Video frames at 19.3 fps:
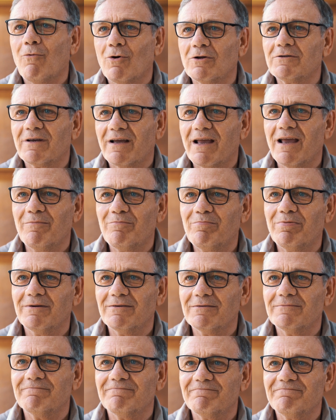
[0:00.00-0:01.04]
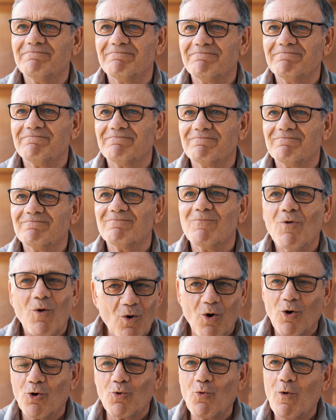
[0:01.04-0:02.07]
want to keep
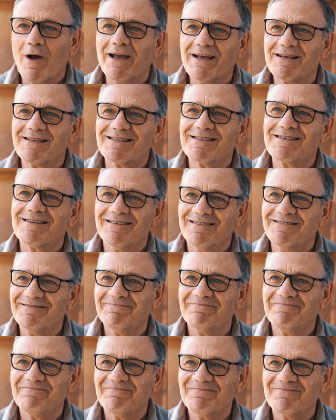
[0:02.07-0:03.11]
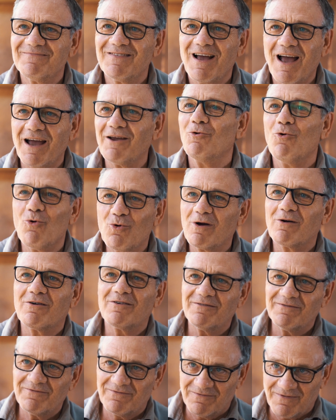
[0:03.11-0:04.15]
always. I
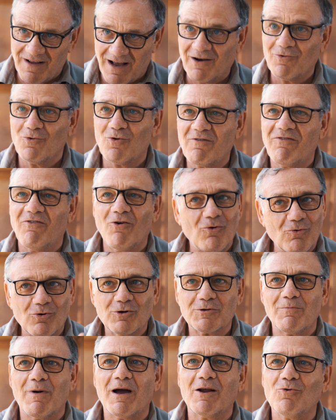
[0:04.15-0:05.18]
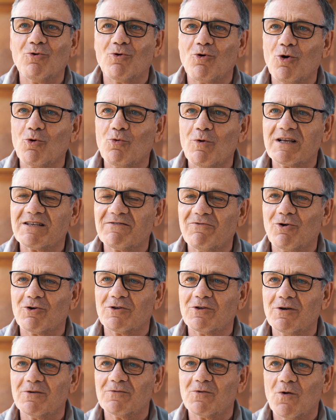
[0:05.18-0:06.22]
look forward, but I look always for
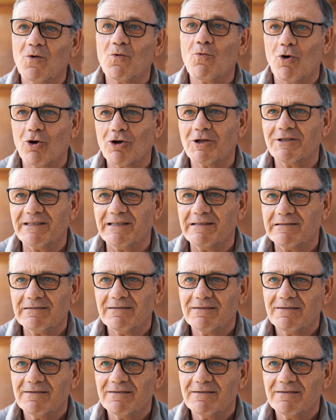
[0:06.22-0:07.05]
the quality.